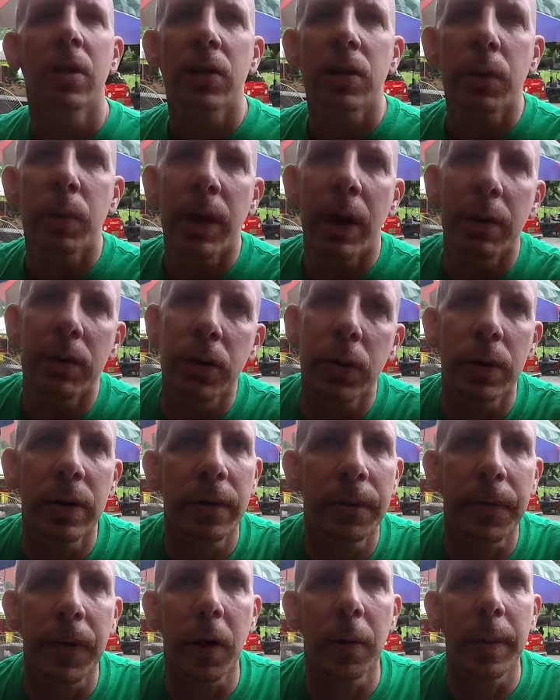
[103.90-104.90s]
So when I was doing
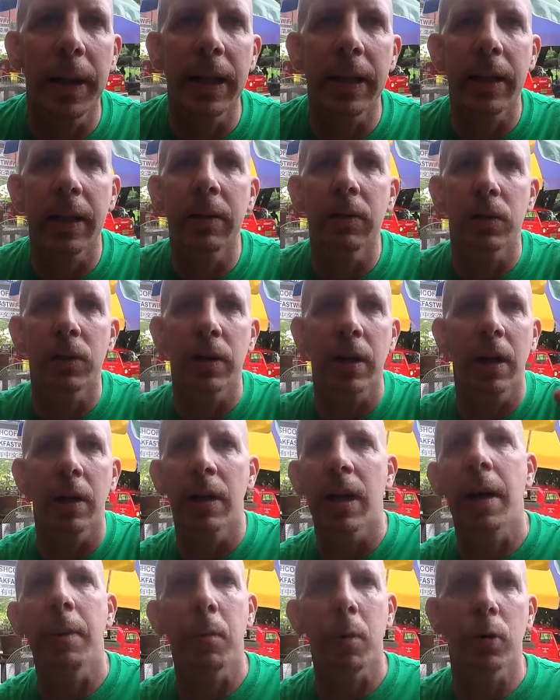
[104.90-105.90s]
the filming, it's a
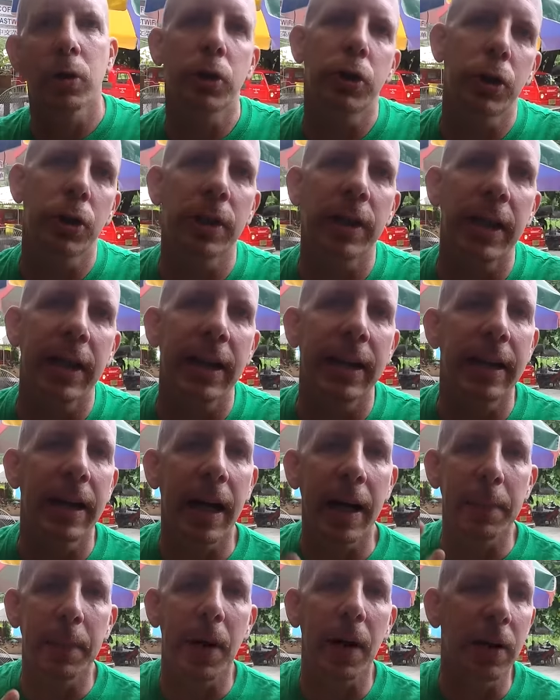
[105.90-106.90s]
lot more jerky, and
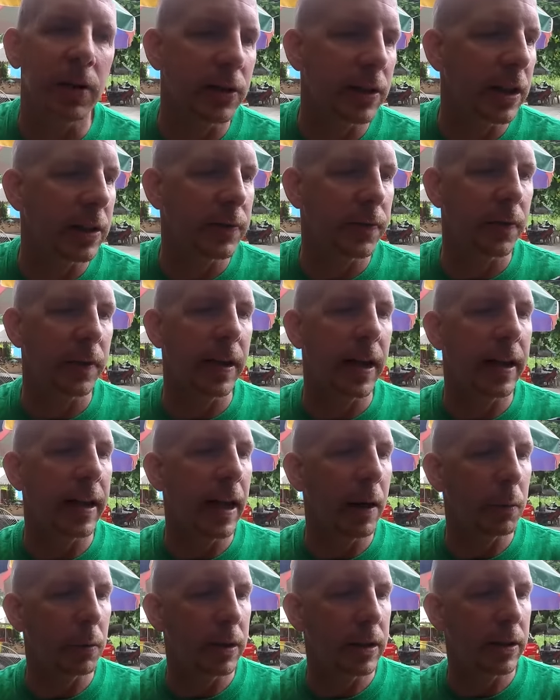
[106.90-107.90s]
I apologize for that.
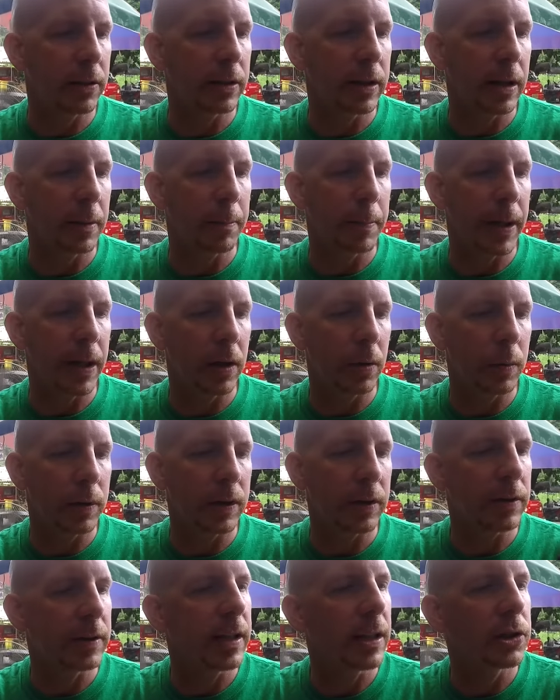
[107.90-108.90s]
I will either get better
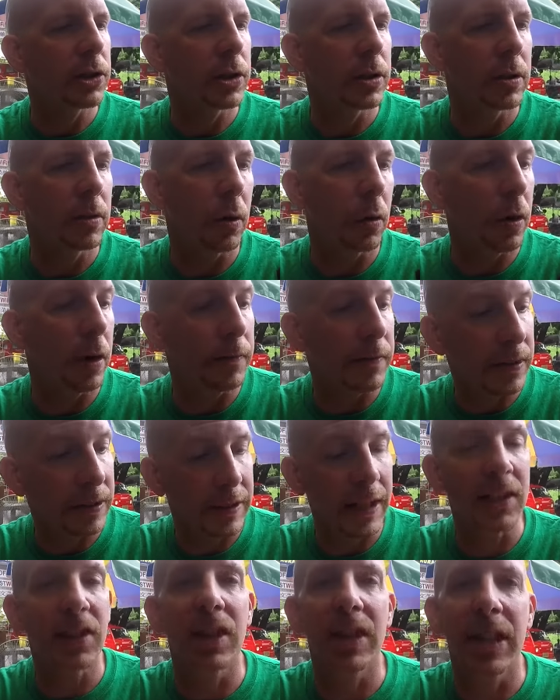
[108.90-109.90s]
with the session, or if the
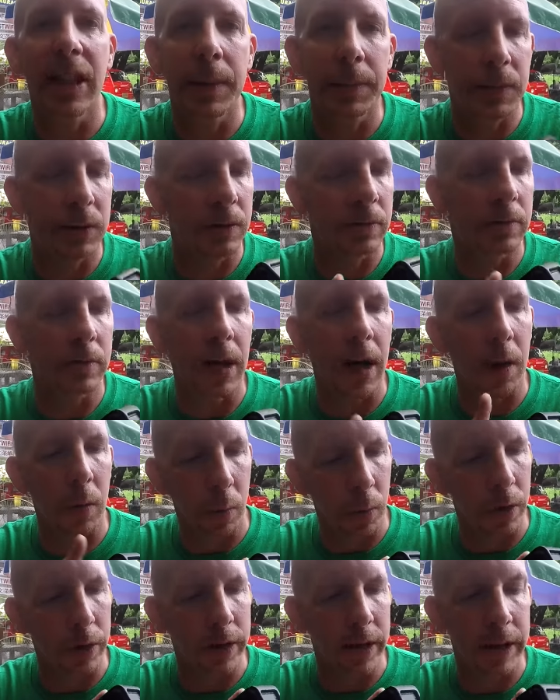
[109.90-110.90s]
session keeps not
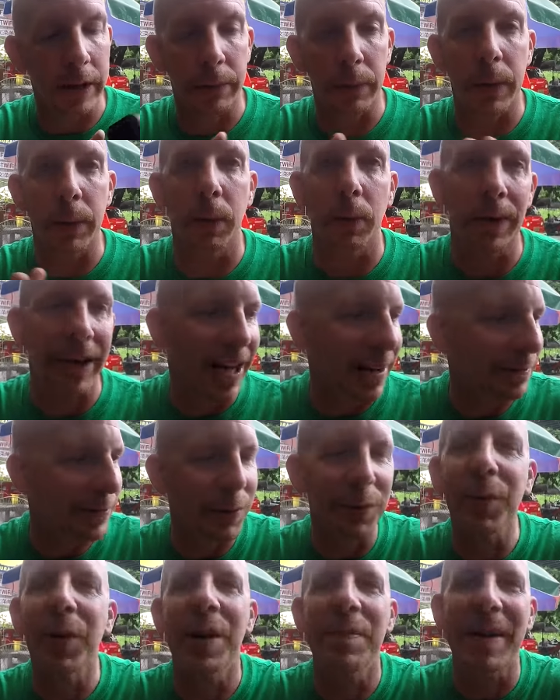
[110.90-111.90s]
working, we won't have
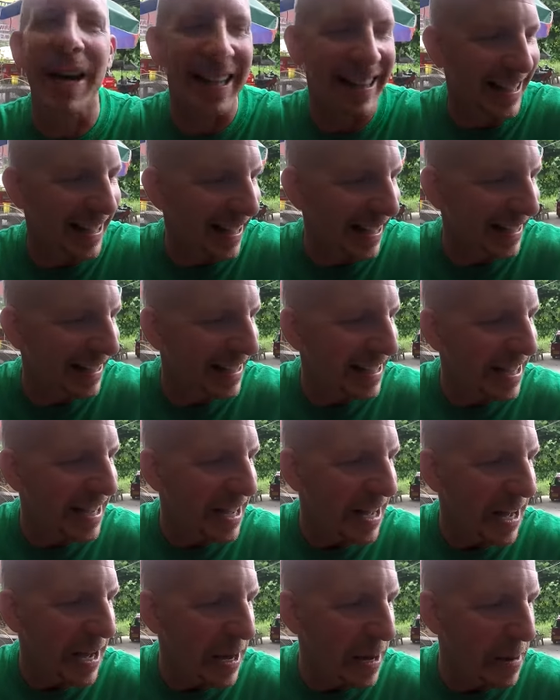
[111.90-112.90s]
to worry about
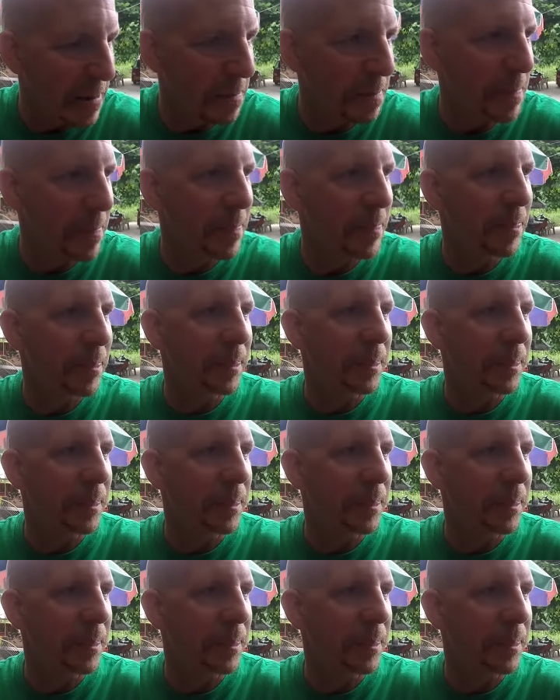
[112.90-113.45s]
that.